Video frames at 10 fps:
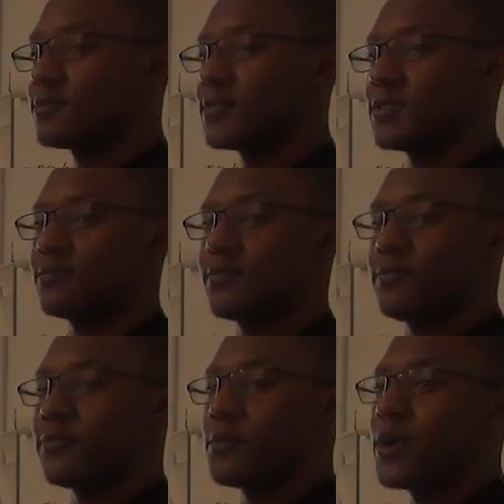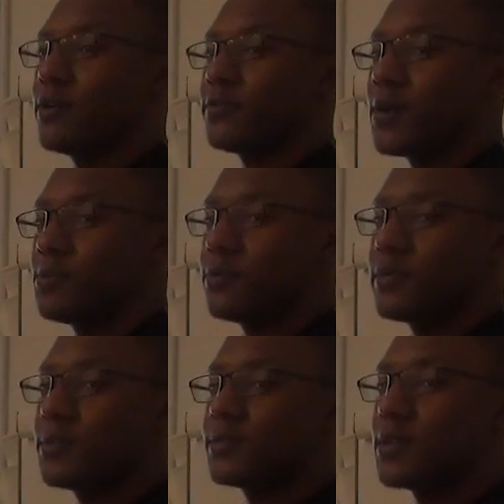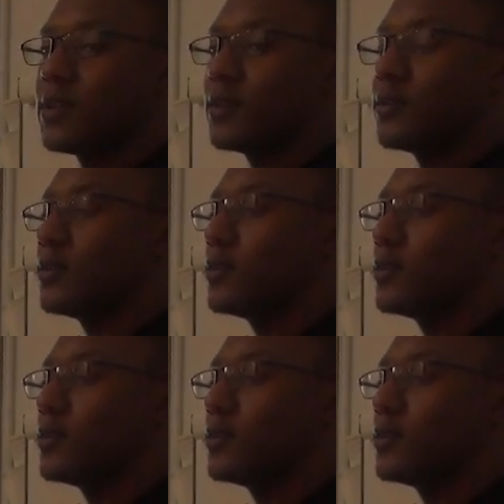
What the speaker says: just threw out a couple of tips in there.